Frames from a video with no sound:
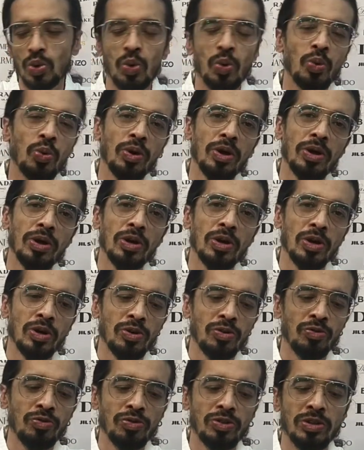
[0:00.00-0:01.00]
So
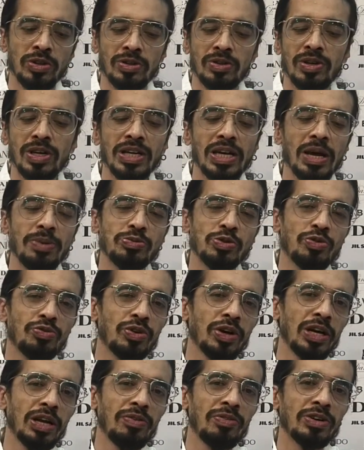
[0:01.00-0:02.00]
the three types of
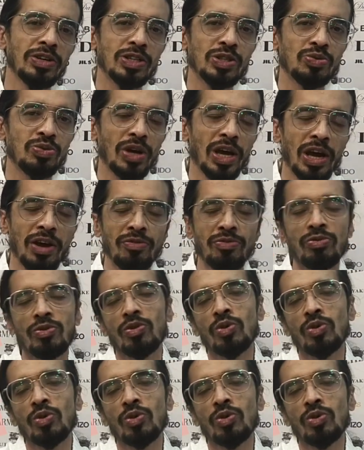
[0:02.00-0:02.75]
Creed Aventus we have.